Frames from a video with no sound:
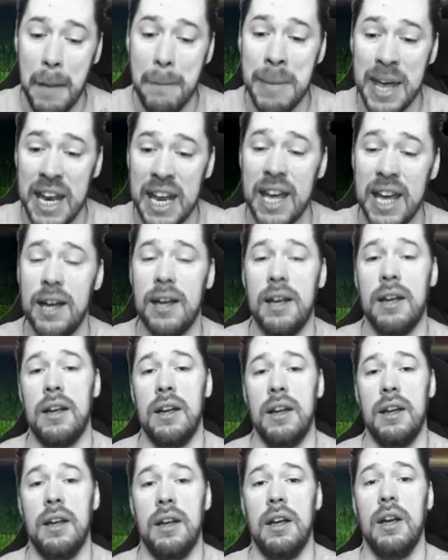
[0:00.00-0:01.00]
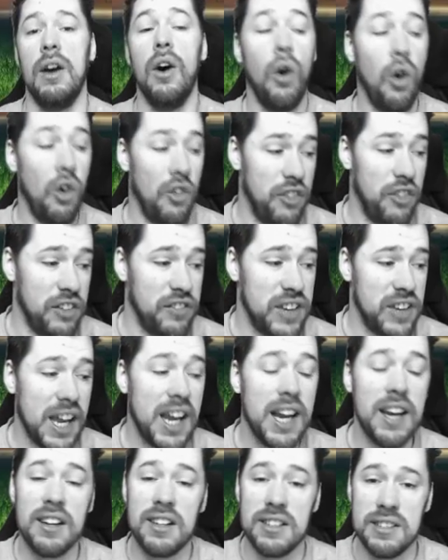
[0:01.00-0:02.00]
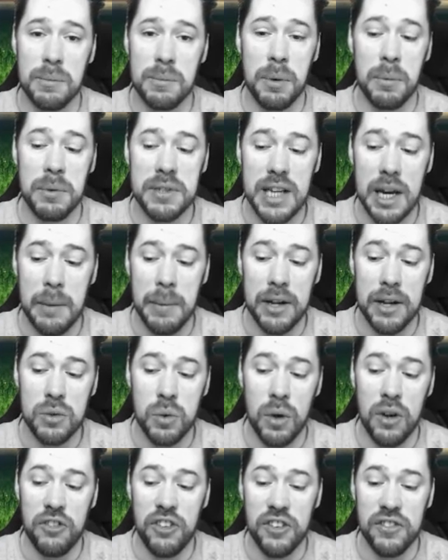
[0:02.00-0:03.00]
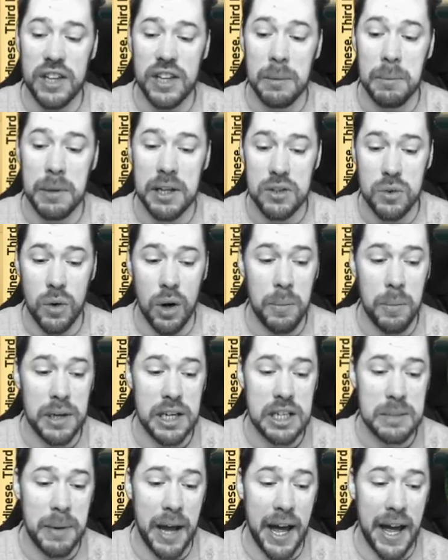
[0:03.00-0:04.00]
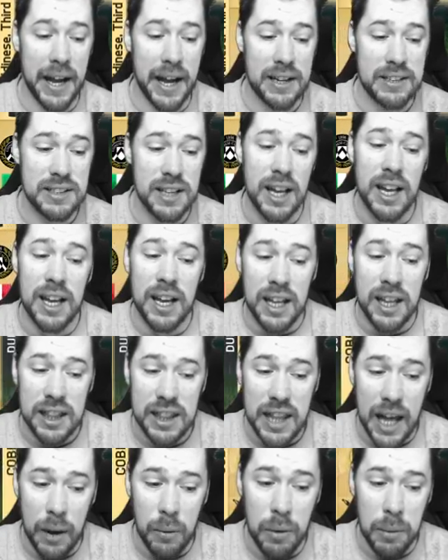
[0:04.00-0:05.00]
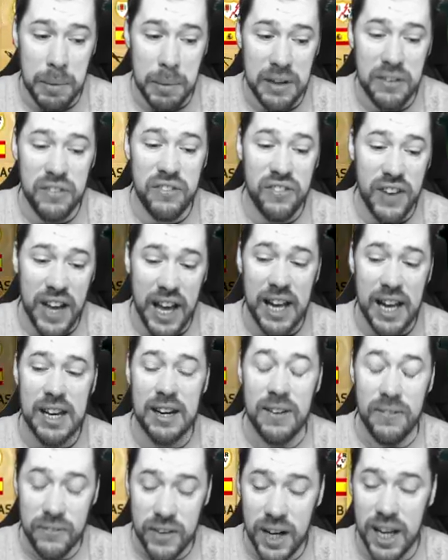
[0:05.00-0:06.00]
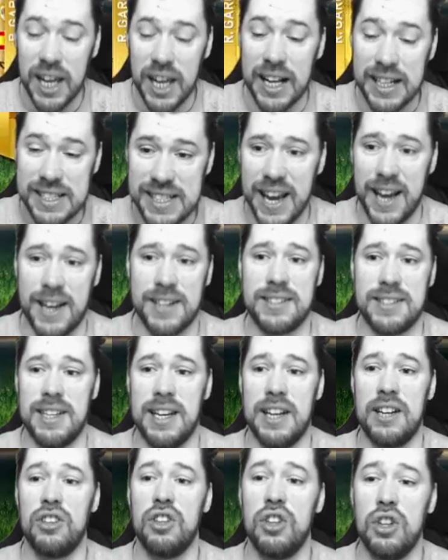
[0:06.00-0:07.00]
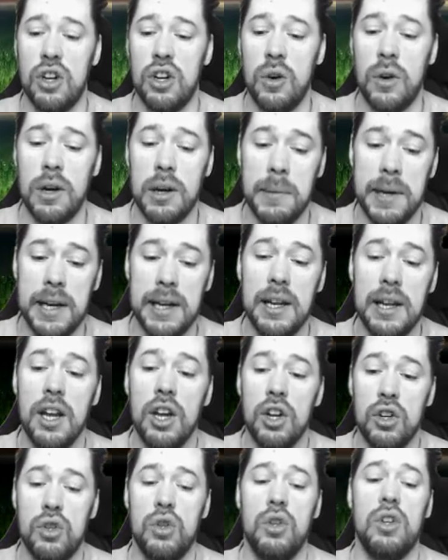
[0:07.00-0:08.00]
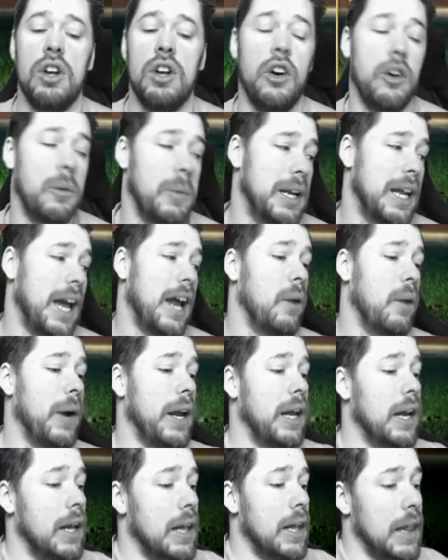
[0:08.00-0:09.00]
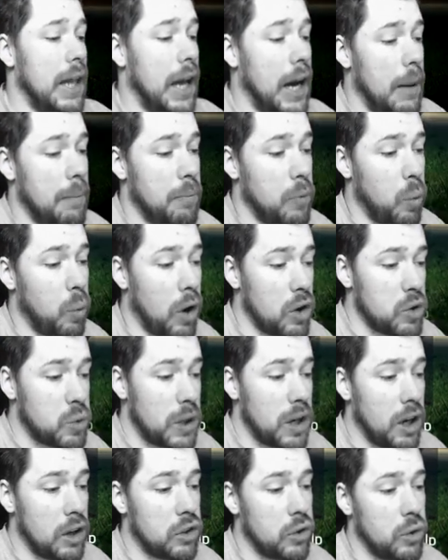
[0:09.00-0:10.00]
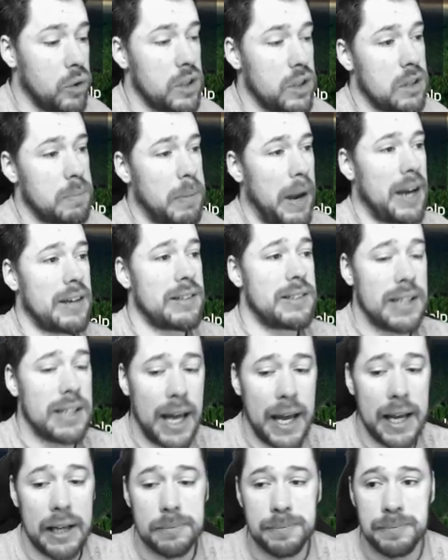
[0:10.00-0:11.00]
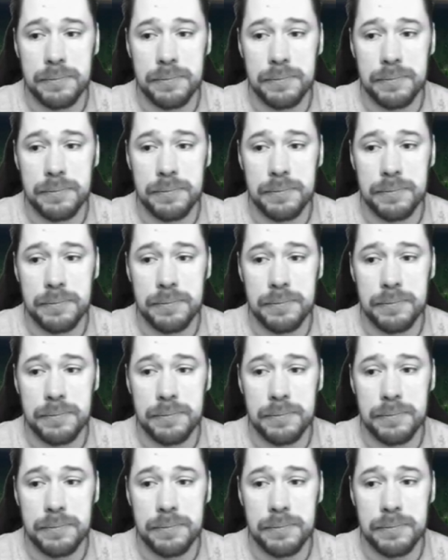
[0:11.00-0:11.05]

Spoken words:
minute, or 15, because it probably take about 12, 15 minutes to open these packs, that would be fan-king-tastic. Do you know what I mean? Anyway, whilst we go through these packs today,